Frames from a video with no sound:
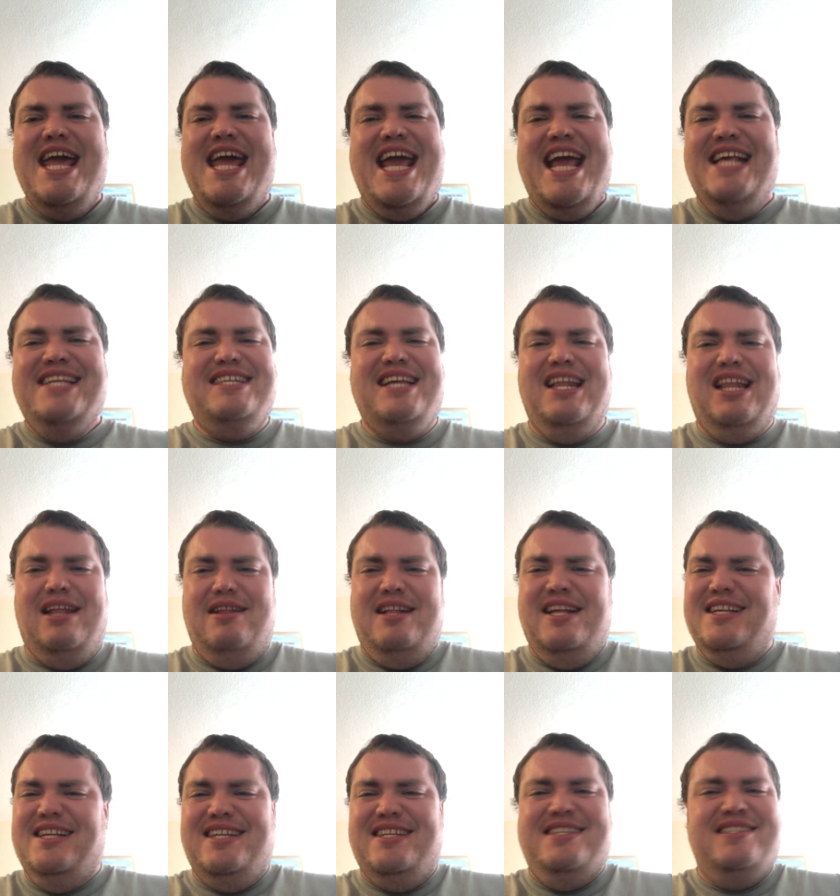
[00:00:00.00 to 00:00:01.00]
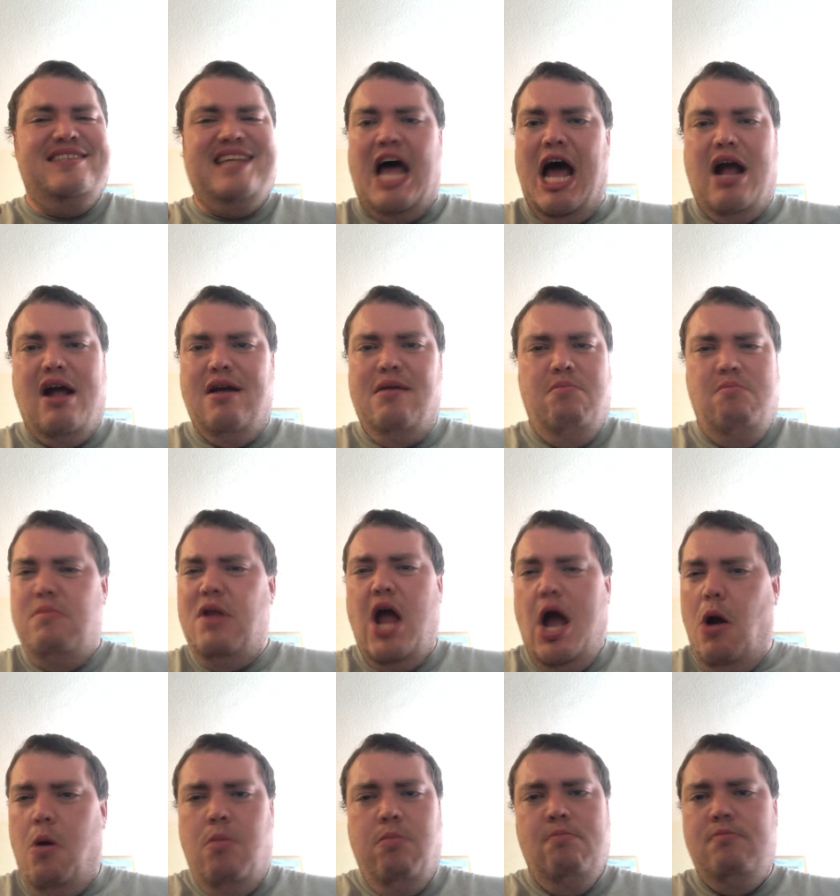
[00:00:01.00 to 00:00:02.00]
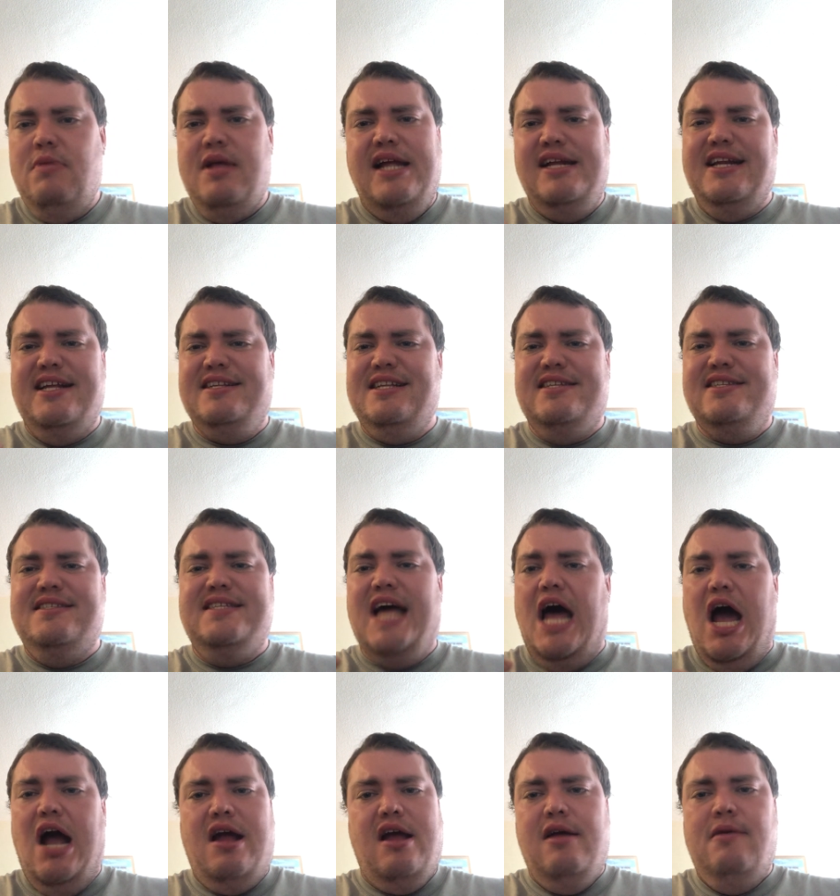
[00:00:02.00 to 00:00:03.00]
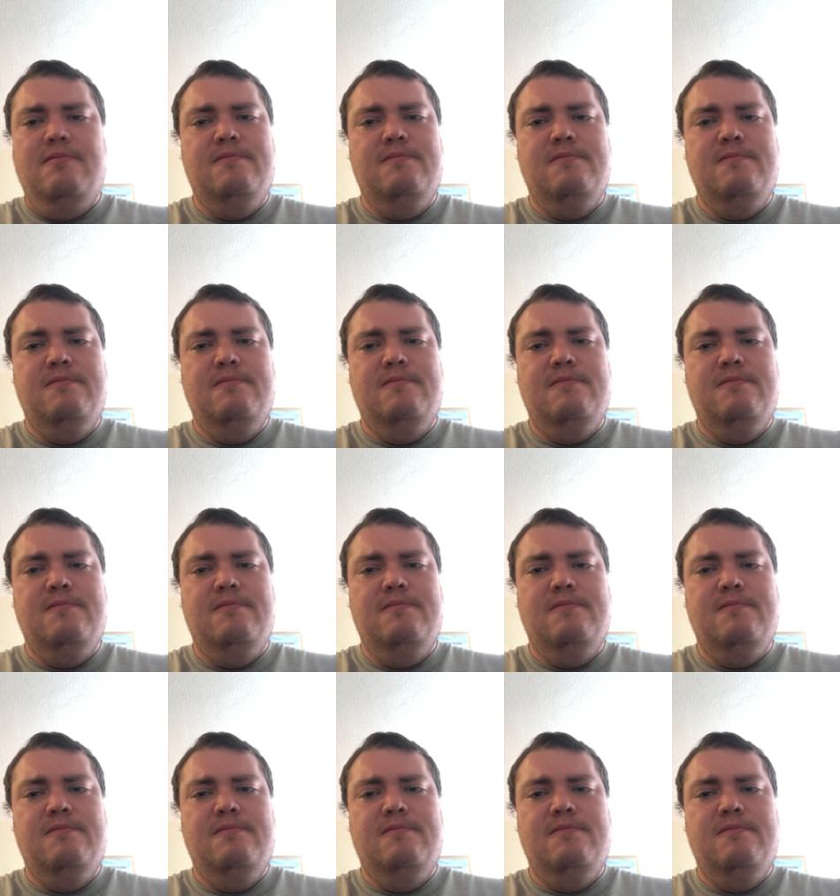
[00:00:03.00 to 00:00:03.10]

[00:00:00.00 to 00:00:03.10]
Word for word: Is it, does it suck? No, it doesn't suck.